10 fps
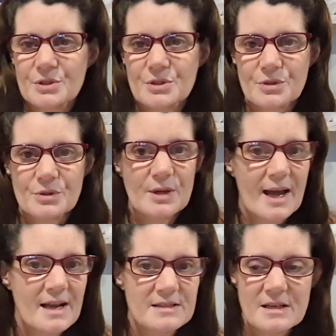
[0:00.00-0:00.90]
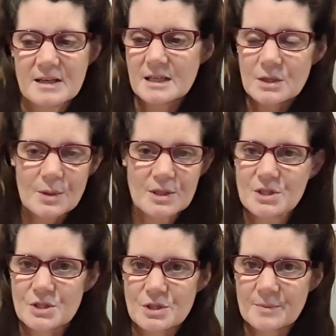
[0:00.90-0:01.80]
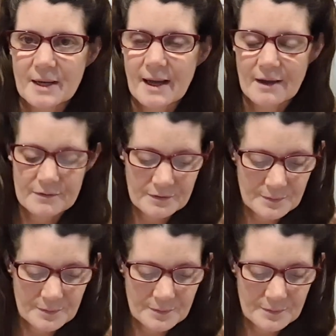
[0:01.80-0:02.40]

to answer any questions you may have.